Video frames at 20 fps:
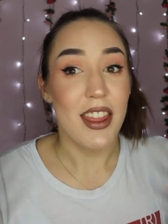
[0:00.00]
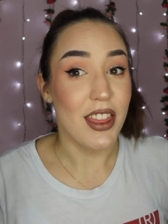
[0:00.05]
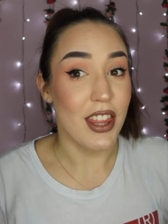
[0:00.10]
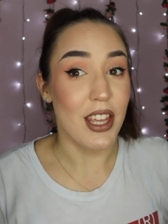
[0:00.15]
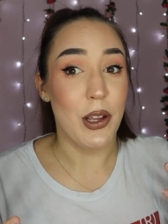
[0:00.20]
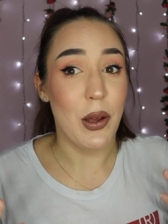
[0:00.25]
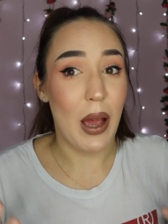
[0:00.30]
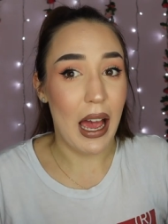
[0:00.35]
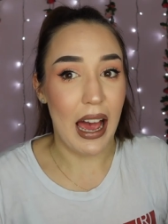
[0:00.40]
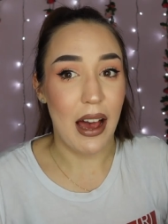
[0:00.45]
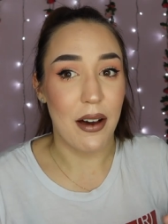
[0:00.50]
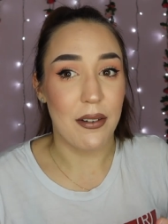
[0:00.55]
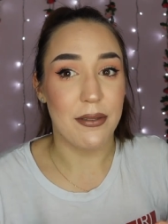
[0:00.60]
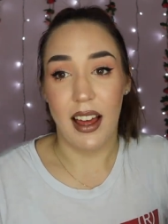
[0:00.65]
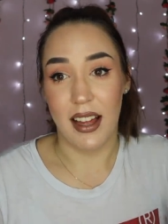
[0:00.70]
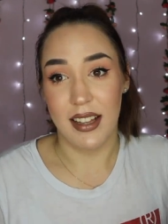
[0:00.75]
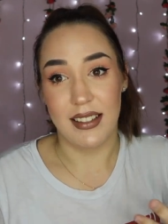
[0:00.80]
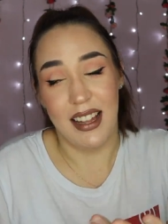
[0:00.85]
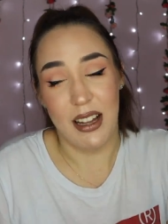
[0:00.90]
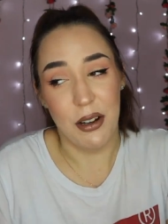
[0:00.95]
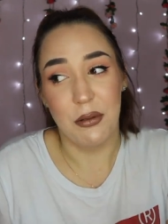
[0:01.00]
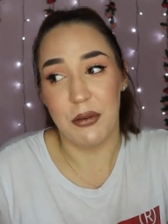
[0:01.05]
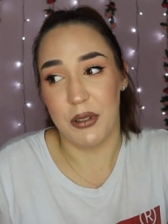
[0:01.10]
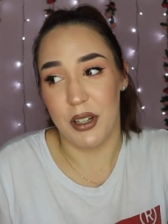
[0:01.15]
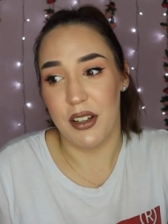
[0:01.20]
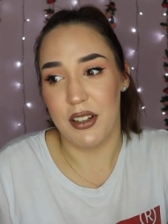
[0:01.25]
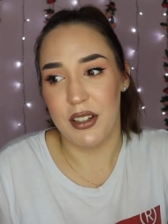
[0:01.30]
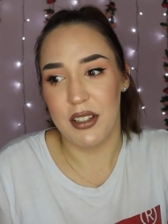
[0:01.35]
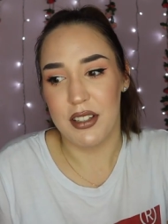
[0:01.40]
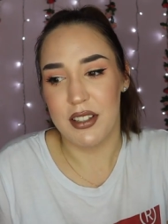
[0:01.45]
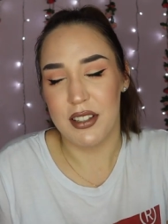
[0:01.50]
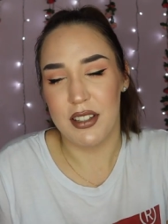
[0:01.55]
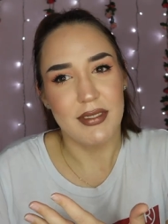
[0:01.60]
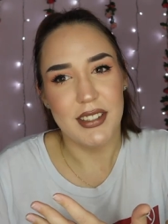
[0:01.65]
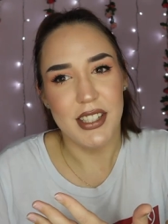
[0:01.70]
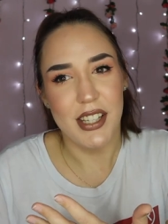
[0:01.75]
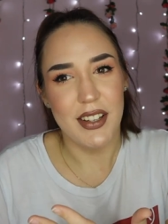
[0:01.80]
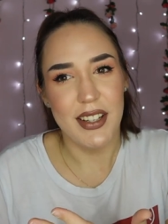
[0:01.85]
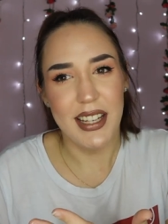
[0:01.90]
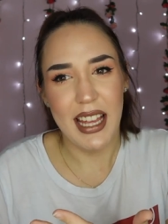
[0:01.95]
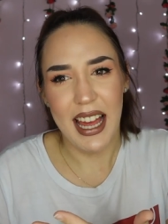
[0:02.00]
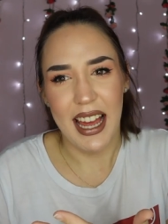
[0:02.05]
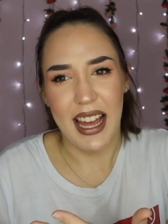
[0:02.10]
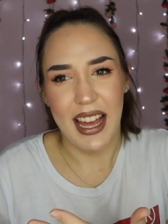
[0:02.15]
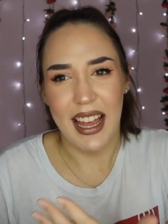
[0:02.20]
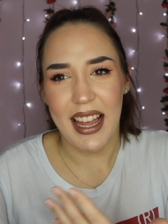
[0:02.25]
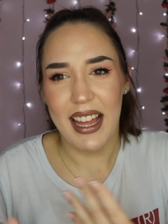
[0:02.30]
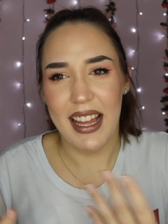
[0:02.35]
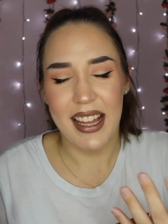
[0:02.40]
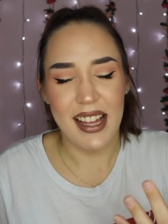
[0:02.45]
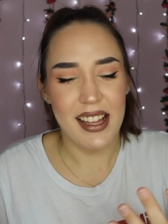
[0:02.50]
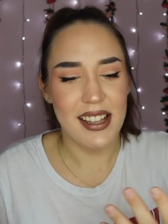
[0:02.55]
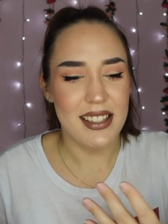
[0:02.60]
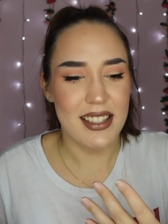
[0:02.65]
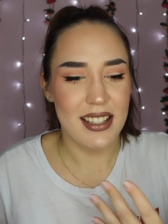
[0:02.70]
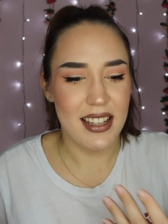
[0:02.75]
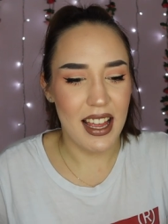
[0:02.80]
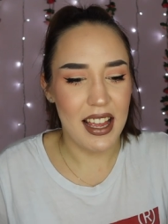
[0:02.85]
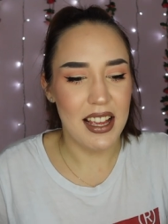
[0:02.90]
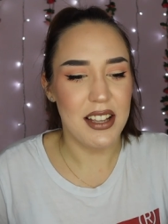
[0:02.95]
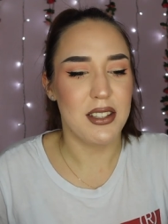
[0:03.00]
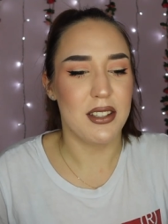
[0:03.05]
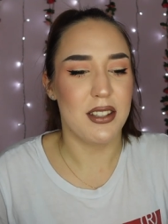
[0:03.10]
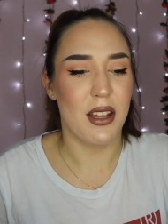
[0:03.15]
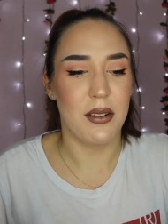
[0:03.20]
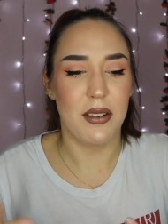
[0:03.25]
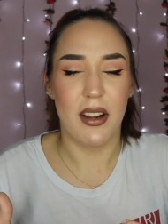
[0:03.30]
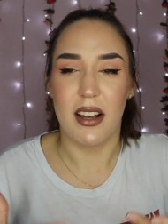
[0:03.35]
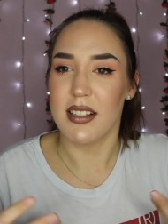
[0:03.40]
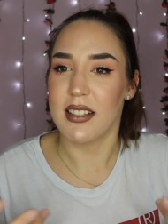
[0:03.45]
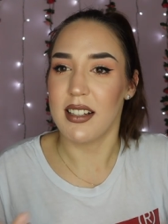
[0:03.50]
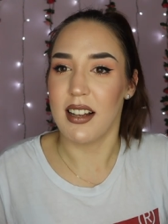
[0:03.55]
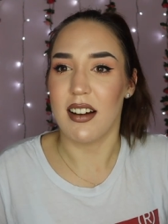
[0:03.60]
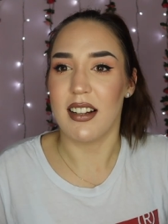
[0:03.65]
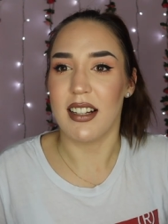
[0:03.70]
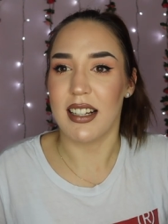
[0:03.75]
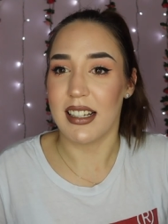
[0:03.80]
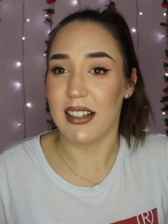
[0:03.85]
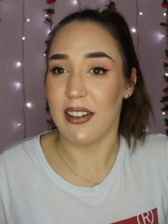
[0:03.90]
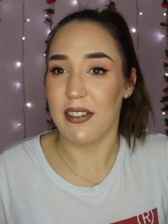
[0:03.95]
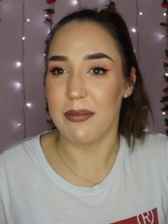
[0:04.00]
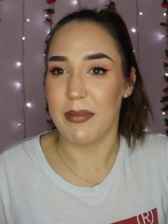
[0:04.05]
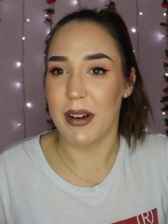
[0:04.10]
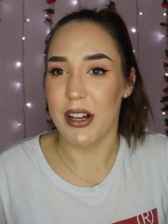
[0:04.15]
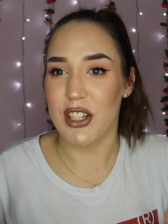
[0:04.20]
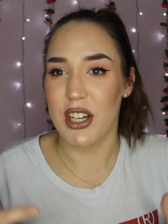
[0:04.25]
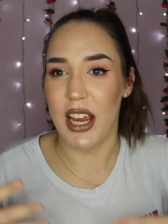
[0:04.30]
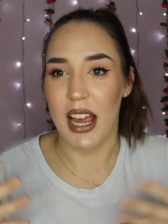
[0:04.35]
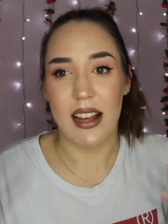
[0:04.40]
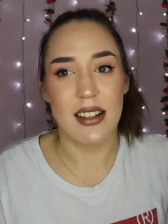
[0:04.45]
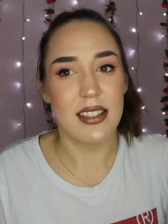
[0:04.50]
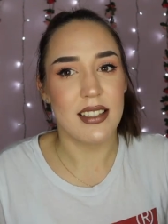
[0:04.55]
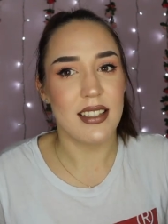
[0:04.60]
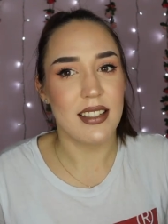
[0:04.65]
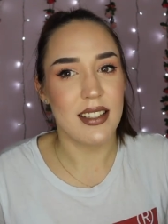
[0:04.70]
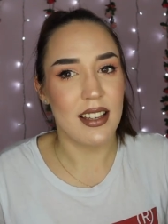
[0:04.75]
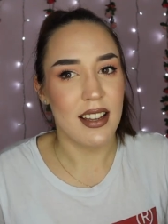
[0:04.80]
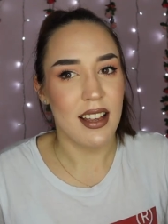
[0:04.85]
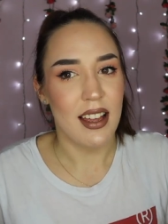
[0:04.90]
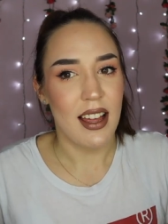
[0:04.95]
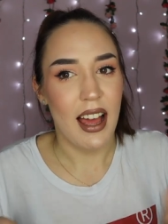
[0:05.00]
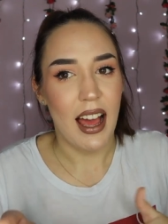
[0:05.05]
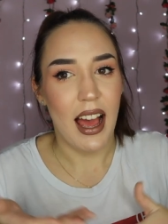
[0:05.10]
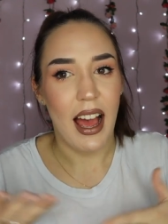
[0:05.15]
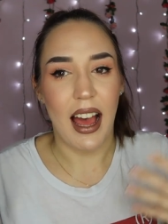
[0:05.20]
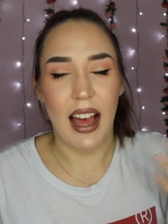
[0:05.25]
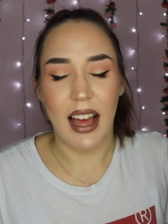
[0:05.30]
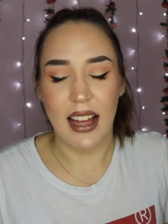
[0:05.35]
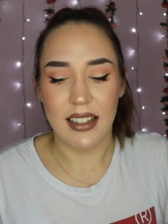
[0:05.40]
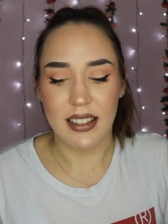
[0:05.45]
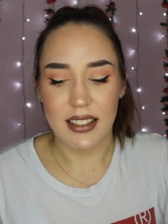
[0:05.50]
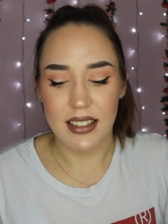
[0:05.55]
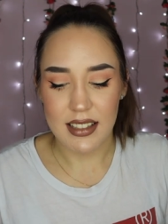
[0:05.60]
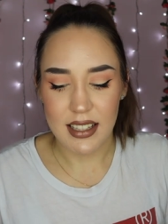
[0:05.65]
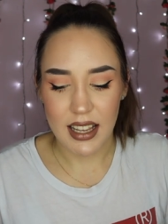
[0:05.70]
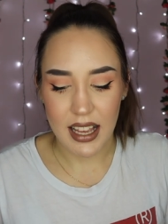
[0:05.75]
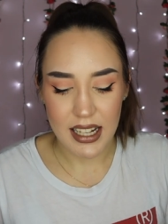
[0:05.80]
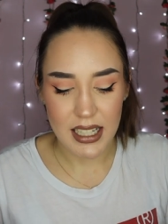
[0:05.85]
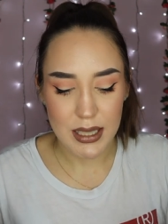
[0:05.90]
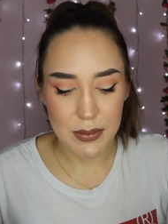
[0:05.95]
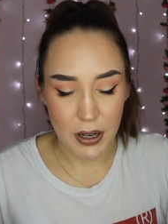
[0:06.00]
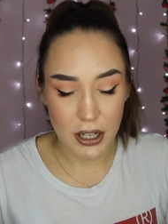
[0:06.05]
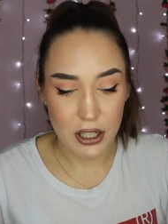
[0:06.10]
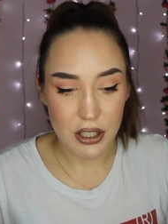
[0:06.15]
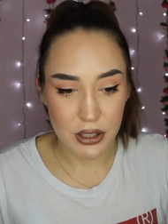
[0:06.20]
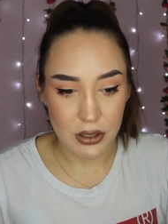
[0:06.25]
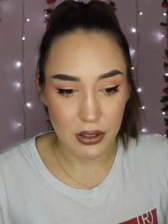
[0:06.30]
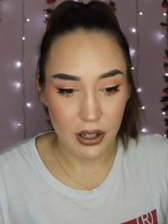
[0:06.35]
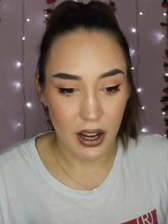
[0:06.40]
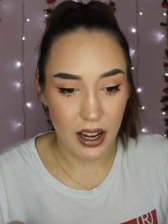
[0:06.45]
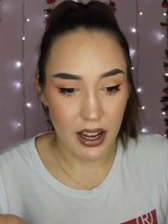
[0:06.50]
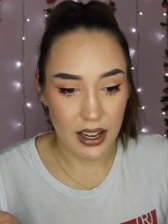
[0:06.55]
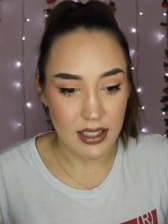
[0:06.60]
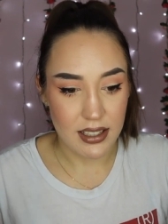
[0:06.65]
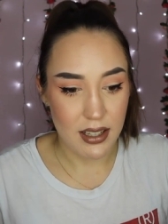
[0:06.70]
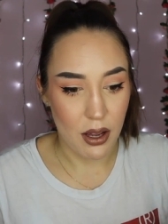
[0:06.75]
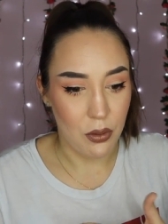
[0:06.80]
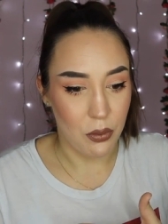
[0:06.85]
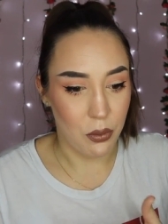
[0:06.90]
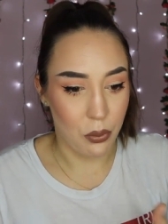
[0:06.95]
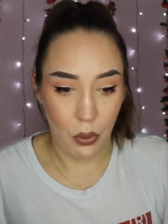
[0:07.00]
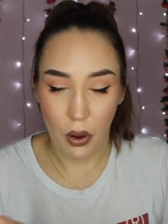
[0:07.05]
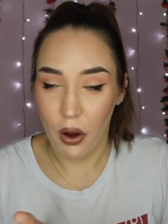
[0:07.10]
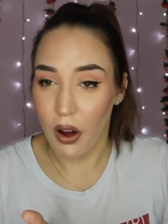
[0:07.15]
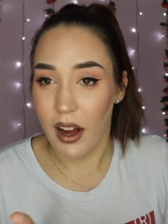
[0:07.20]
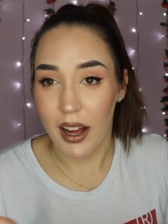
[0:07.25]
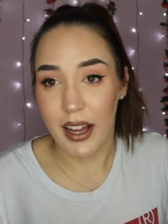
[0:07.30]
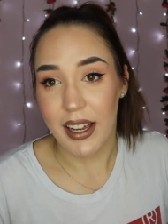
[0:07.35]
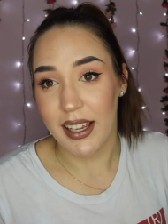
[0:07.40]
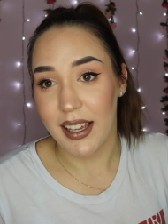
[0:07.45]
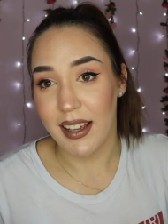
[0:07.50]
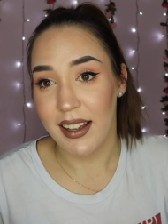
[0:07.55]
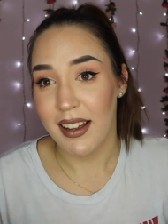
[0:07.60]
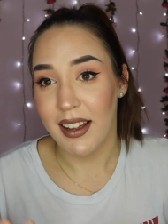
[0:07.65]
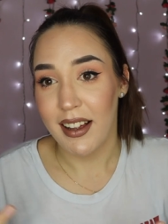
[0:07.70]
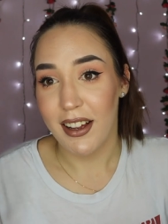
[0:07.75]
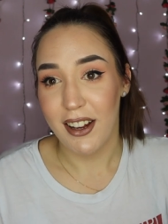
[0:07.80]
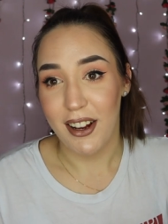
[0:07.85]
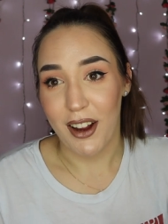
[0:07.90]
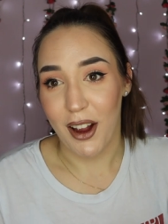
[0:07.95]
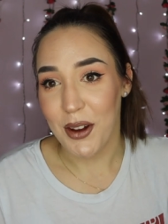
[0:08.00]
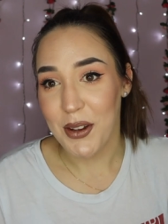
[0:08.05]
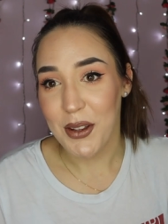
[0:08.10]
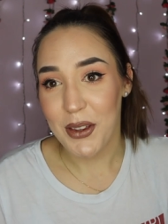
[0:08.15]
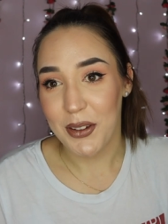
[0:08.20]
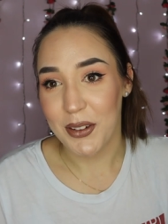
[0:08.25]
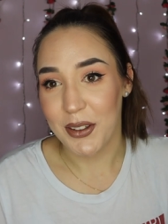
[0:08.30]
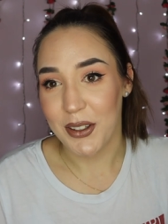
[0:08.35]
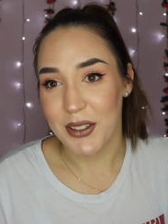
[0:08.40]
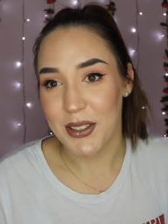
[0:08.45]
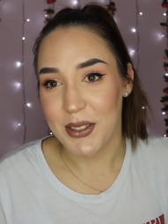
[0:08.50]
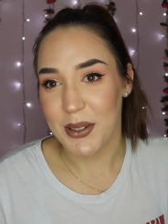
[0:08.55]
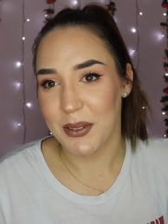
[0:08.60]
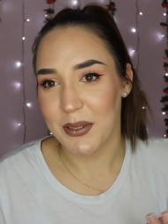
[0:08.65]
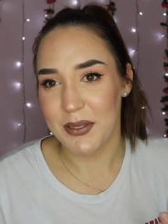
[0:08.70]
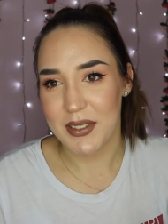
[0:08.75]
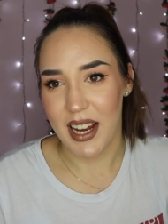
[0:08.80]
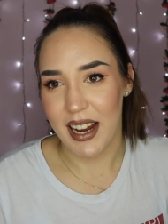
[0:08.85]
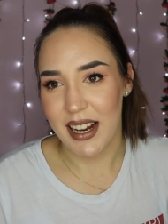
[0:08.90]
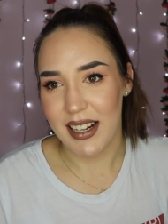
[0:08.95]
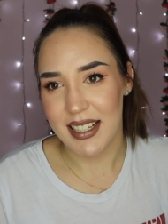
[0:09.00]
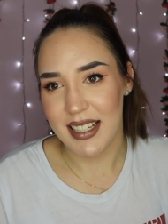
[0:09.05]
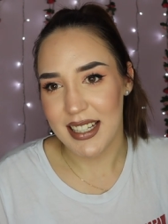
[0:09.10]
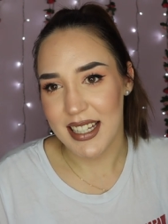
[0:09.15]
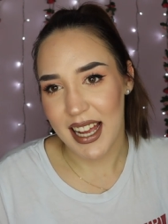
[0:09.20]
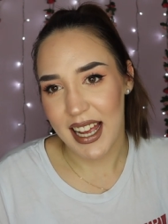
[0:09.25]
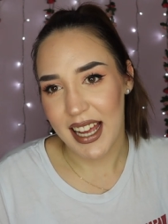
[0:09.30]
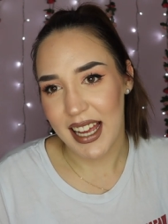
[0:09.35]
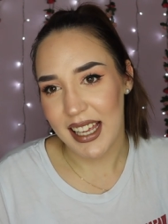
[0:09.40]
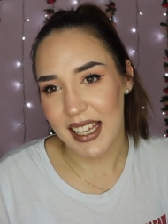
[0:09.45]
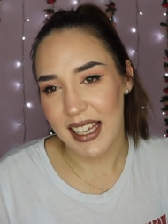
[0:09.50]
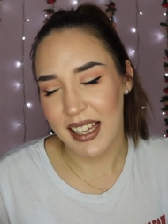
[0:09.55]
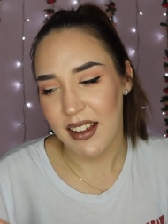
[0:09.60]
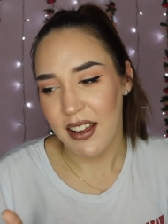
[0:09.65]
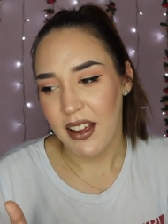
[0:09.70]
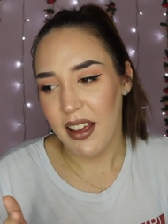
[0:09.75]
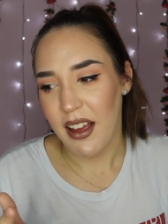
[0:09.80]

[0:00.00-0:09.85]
that you have an illness so yeah it is it is so nice to kind of get it off my chest and express to you guys what i go through sort of day to day